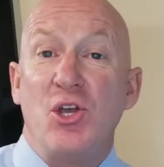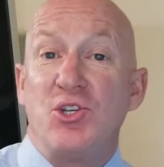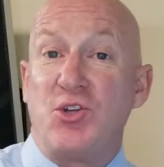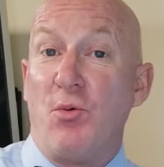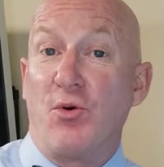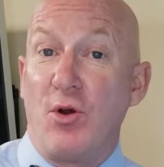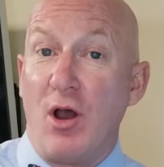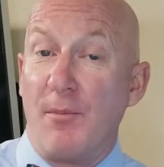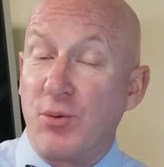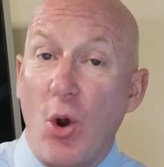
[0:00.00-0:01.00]
So we're
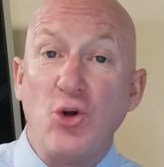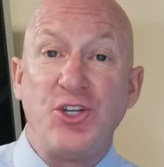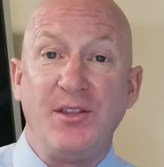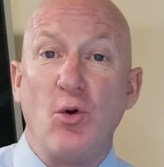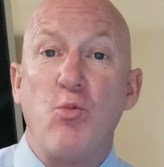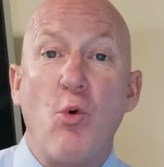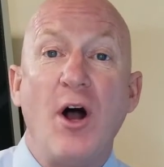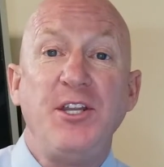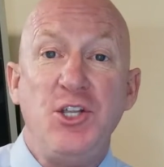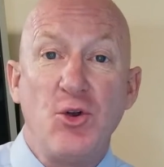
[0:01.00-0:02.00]
approaching the
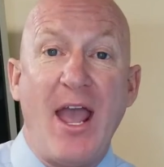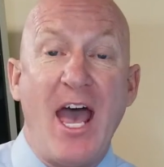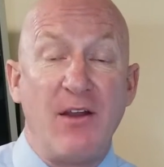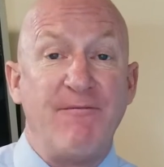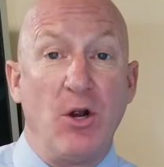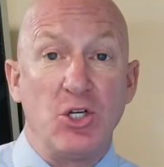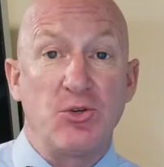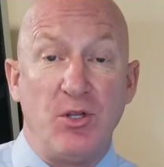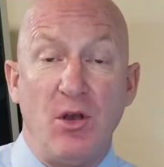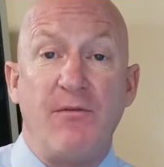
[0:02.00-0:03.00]
1-year
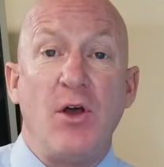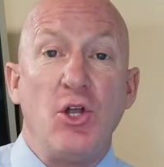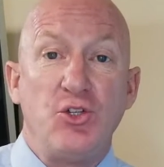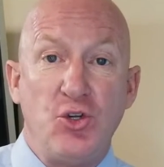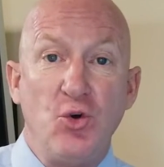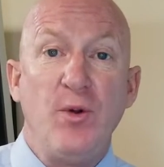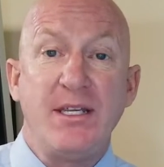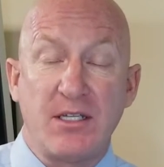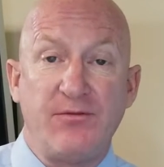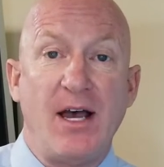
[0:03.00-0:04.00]
anniversary of 2
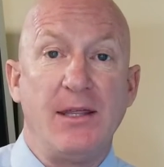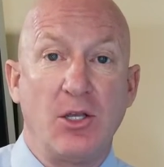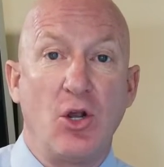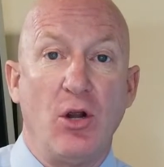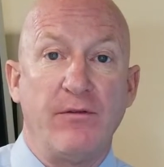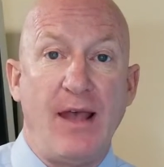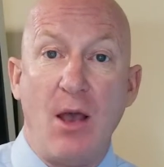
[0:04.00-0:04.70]
weeks to flatten the curve.